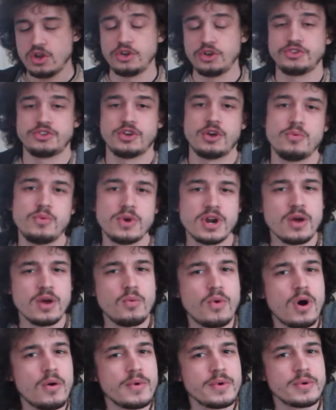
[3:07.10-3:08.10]
So
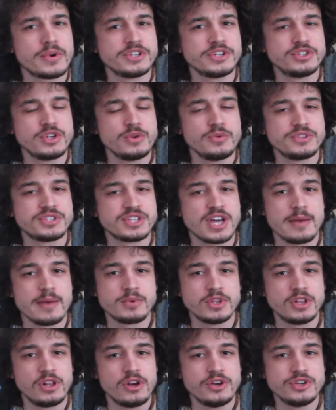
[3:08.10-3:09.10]
what we want to do with type
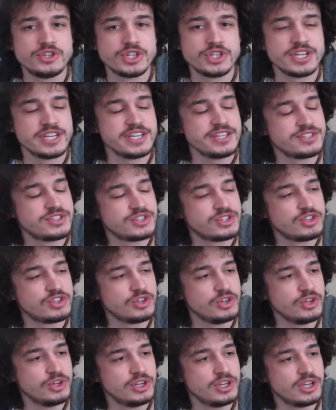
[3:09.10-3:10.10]
closure is
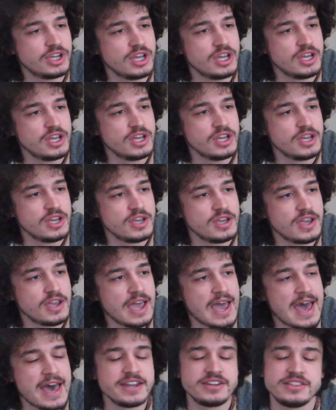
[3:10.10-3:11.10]
to
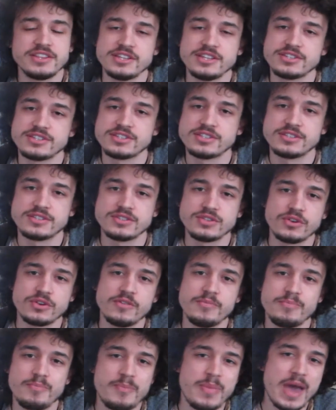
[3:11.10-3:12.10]
add this sort
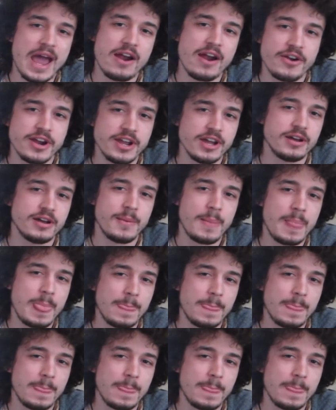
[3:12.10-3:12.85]
of barrier,